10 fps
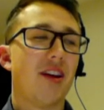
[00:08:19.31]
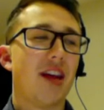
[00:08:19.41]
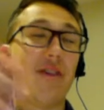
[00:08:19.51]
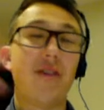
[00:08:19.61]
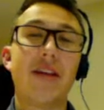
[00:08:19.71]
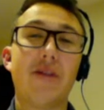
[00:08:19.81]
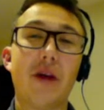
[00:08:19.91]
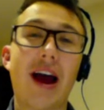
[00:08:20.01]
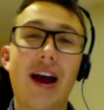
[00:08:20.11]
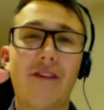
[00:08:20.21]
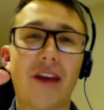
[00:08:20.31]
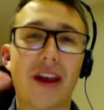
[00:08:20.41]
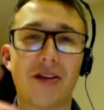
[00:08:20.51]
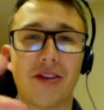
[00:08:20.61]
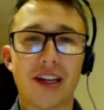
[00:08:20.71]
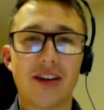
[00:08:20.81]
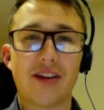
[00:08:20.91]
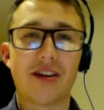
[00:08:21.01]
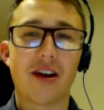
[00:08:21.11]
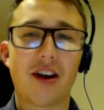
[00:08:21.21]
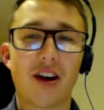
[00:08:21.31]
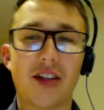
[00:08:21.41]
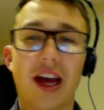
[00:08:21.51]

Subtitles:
even if you have a contactless card